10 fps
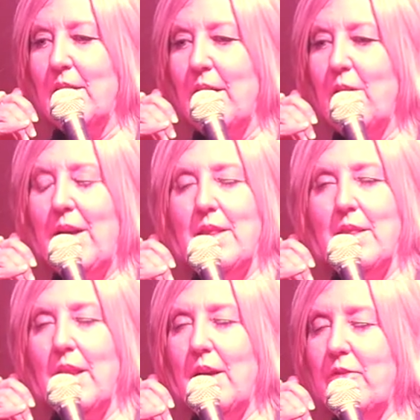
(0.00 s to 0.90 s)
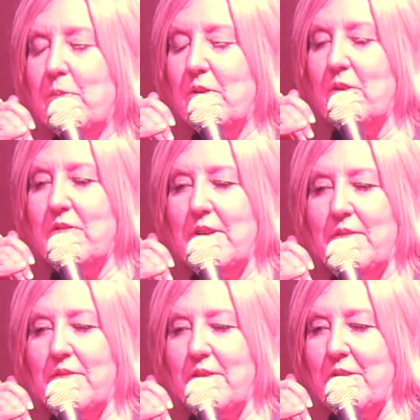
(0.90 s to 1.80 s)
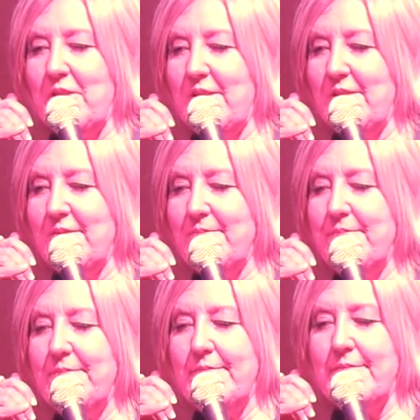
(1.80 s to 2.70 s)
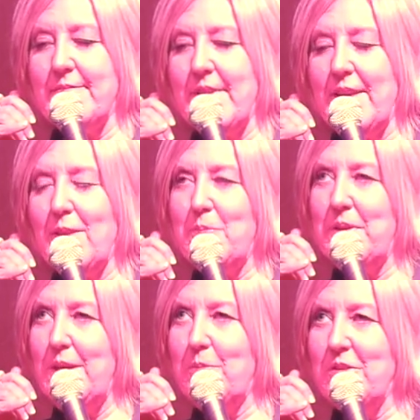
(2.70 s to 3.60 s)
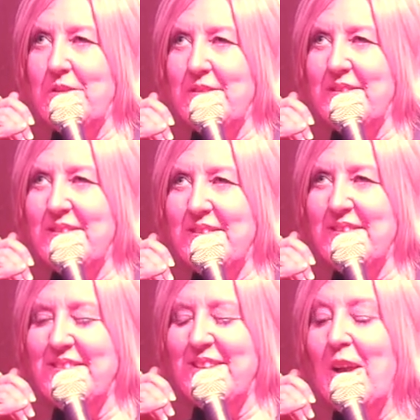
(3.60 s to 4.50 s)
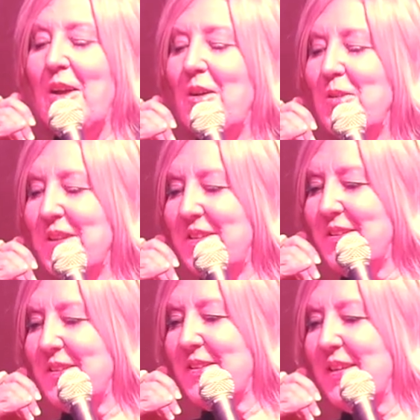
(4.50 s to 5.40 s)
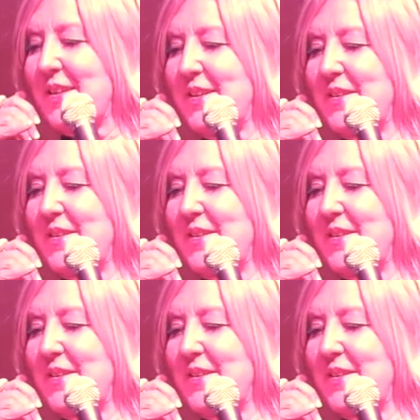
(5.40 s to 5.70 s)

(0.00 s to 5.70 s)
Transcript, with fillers: Oh, I love Peruvian food. Mm, and the people. Hold on just a second.